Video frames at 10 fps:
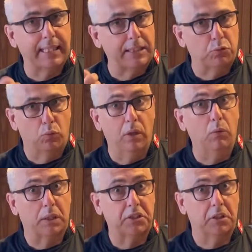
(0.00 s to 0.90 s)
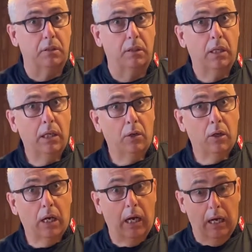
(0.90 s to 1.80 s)
that's really what's going
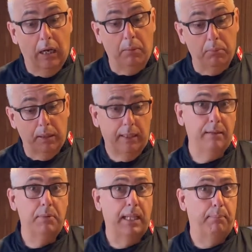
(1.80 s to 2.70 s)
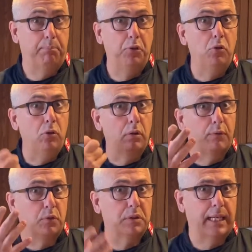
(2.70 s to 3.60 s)
to give me that
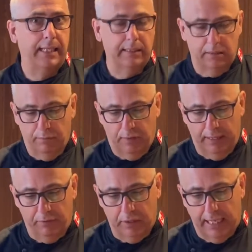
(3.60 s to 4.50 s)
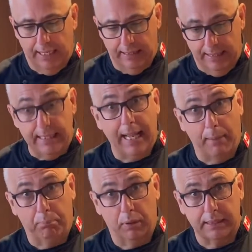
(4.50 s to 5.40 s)
beautiful taste and flavor in
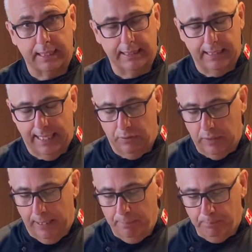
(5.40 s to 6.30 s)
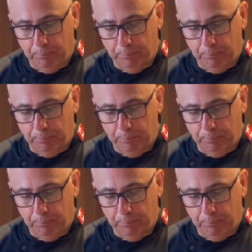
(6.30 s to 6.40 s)
that brisket now, okay?